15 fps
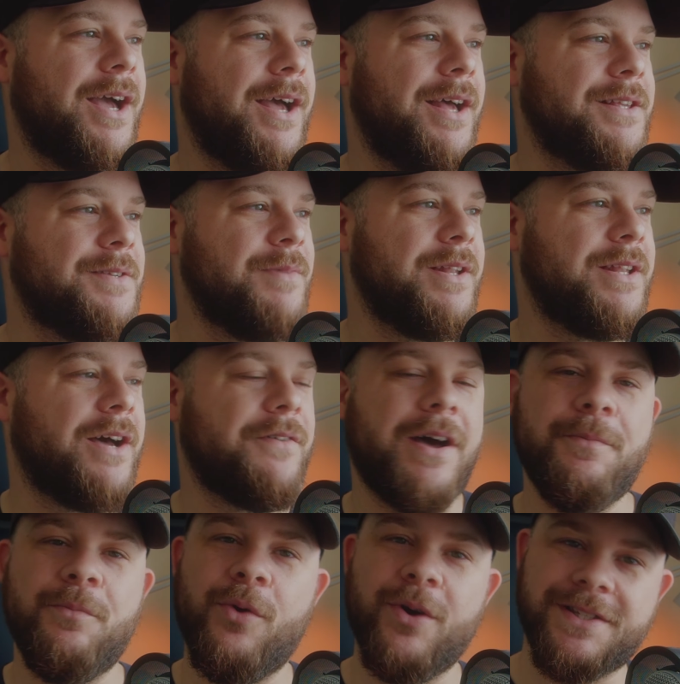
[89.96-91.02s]
has meant I've
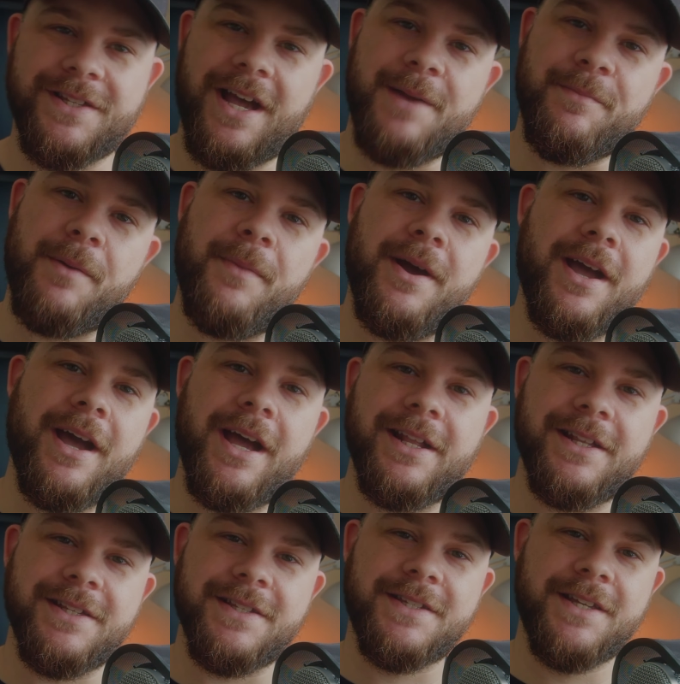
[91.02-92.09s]
had more time on my
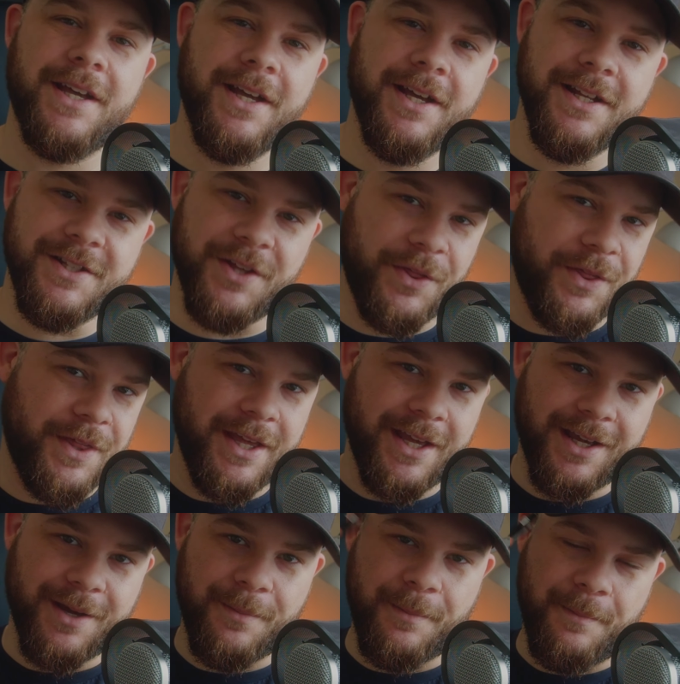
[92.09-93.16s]
hands to
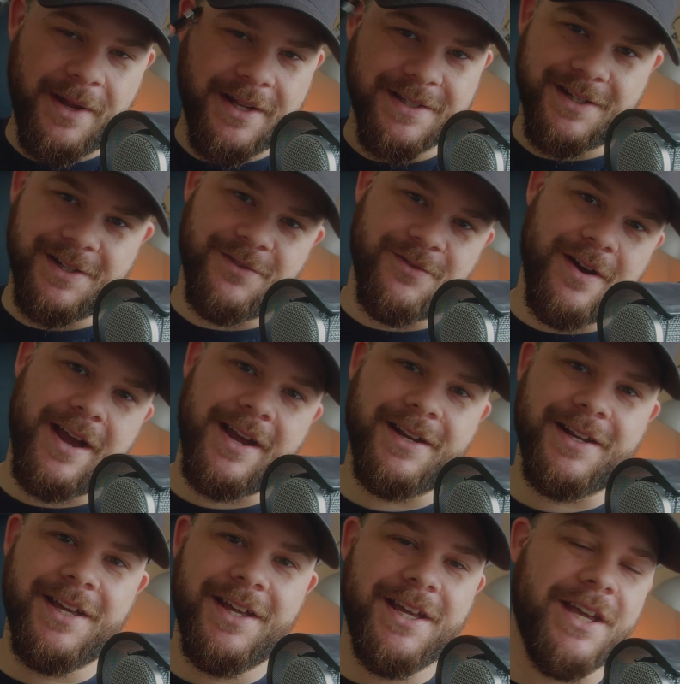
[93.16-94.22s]
think mentally, right?
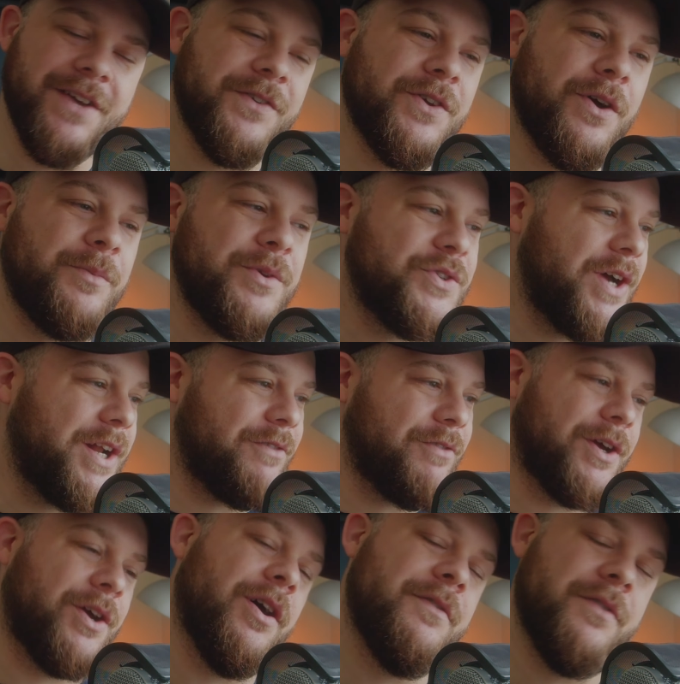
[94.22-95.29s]
Even though I've been trying to
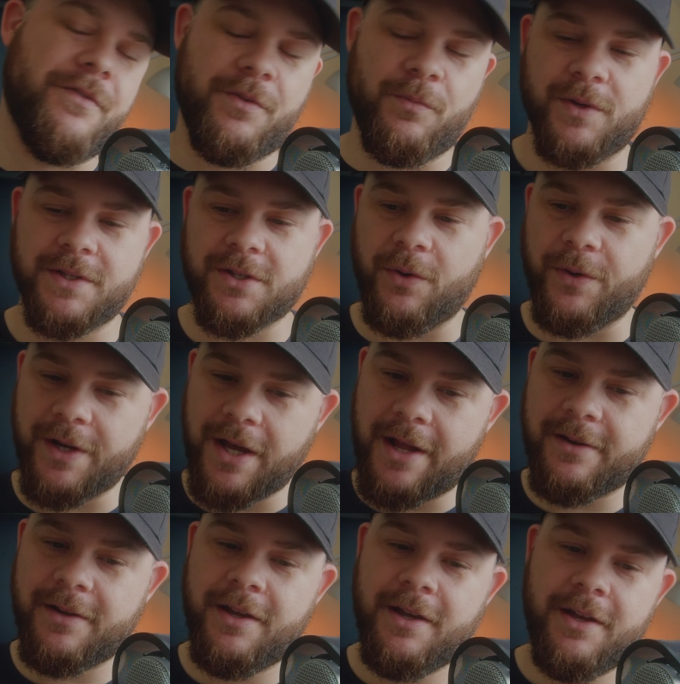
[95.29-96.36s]
recover from what's going
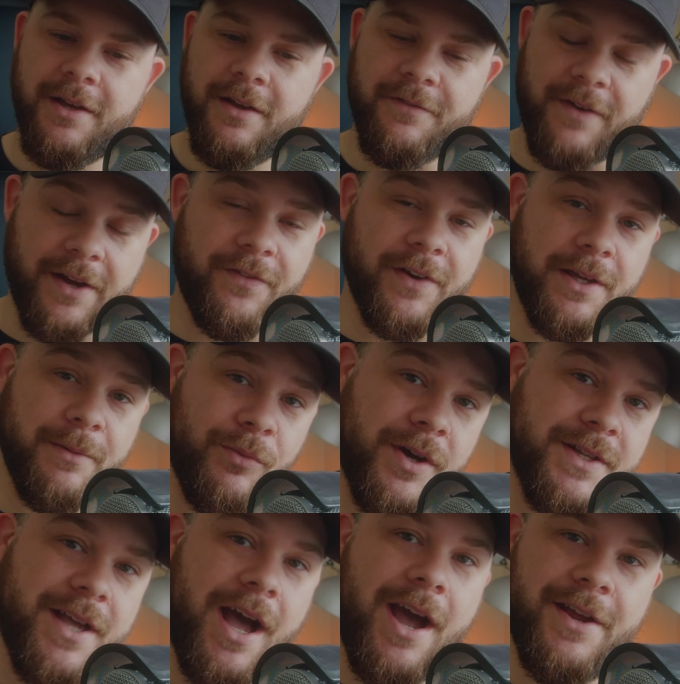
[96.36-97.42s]
on. Thankfully, your
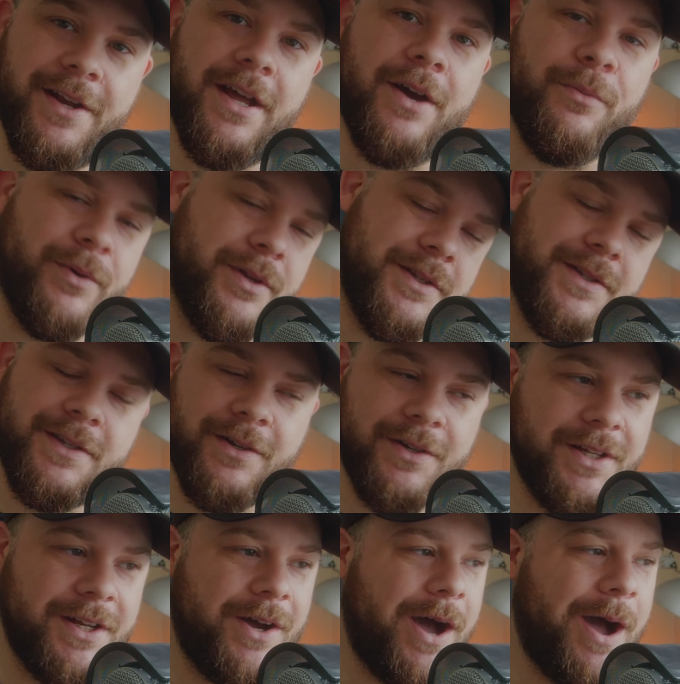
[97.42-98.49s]
boy's all right now, but so,
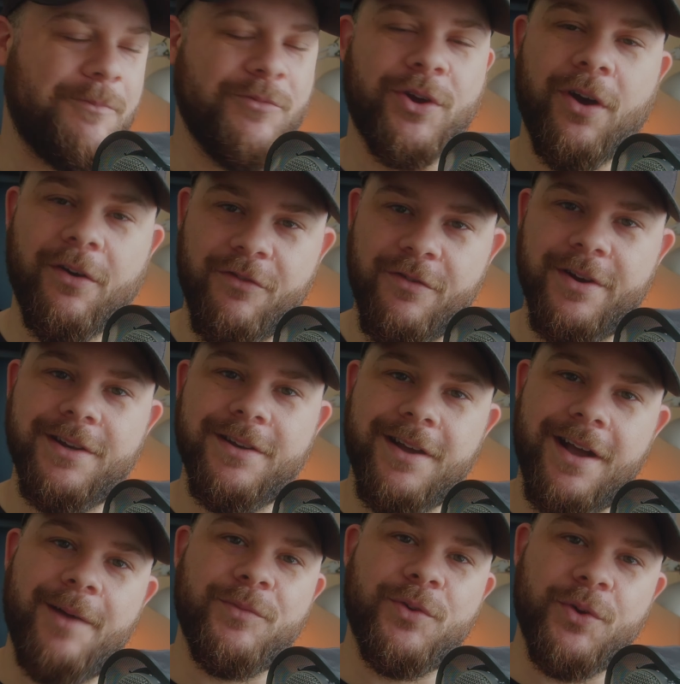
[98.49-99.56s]
you know, I'm recovering,
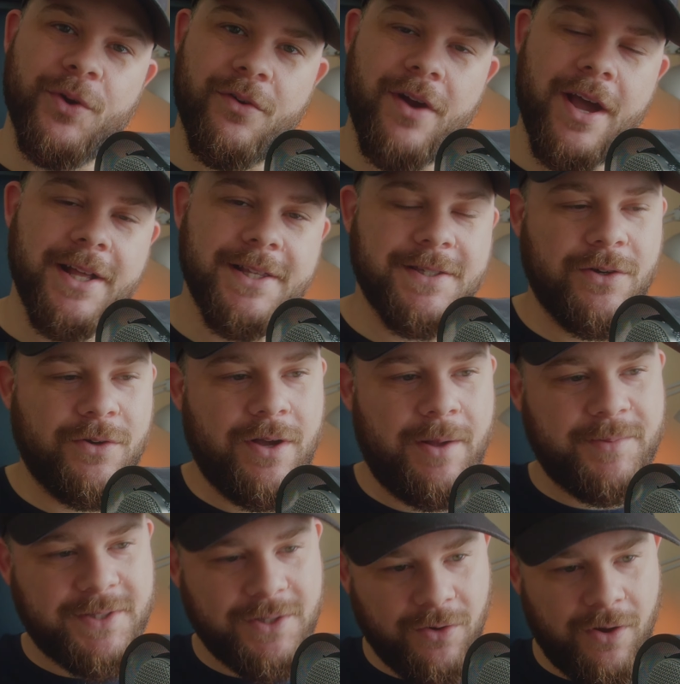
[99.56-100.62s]
I'm doing all right, so I'm
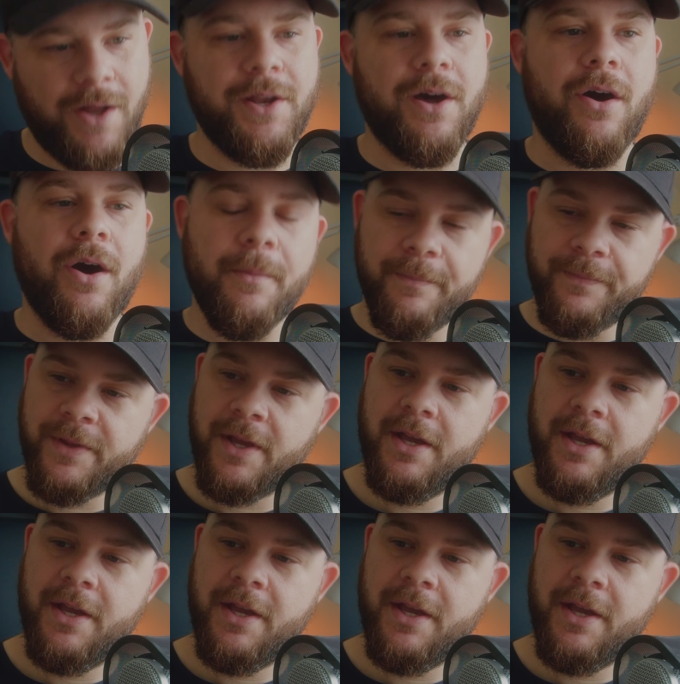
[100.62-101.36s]
still on the up.